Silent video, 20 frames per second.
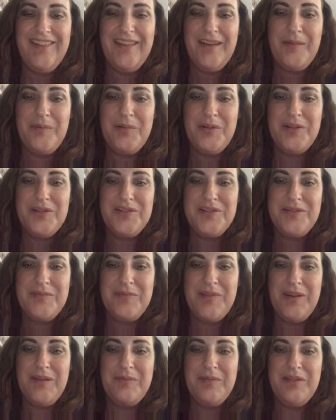that person
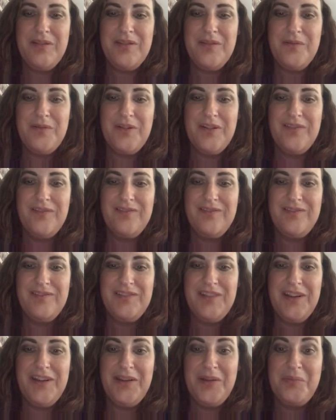may be the one
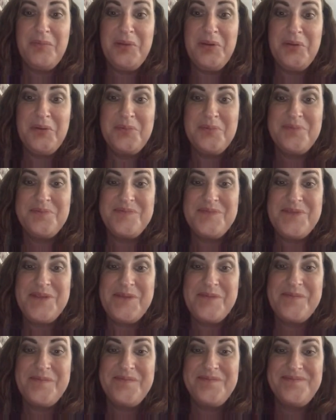to help you.
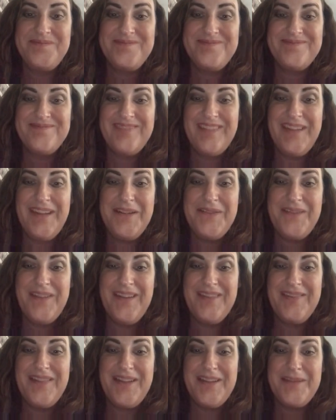So
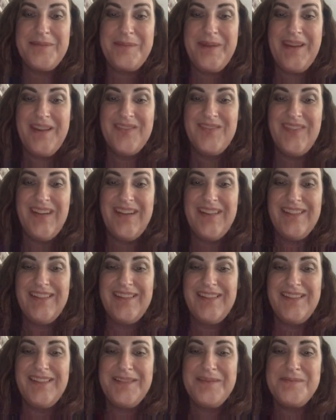anyway, that's my
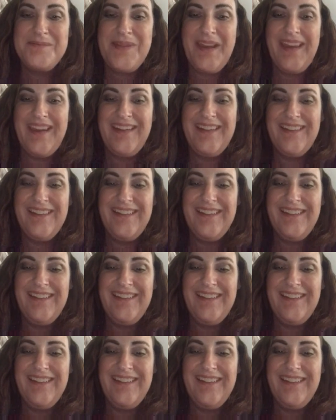advice. Bye.